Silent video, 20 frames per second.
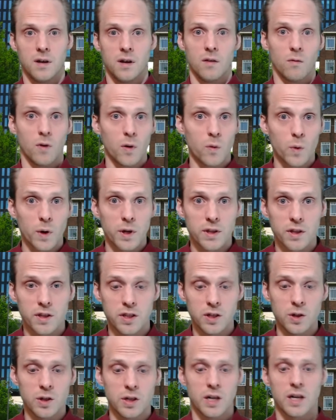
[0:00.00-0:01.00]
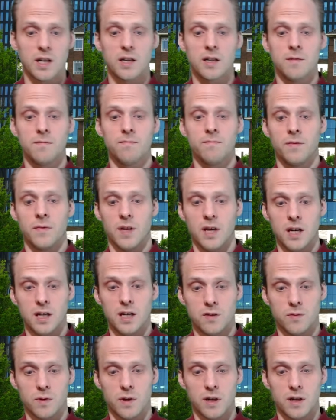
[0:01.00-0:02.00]
One way to do that
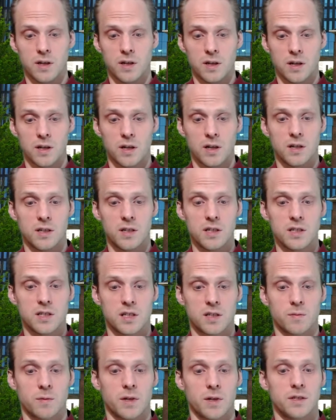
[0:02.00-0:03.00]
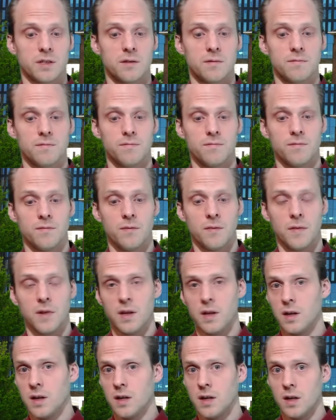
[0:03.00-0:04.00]
is with uh, this expression.
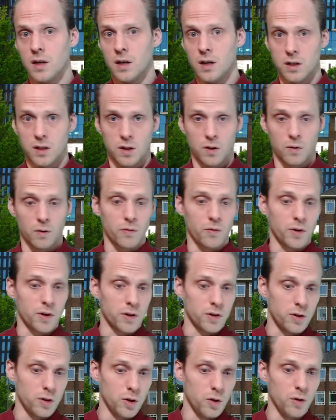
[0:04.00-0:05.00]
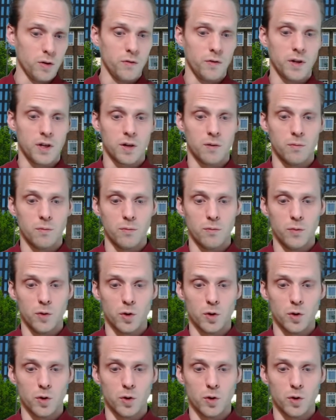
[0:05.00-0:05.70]
So what we can do is we can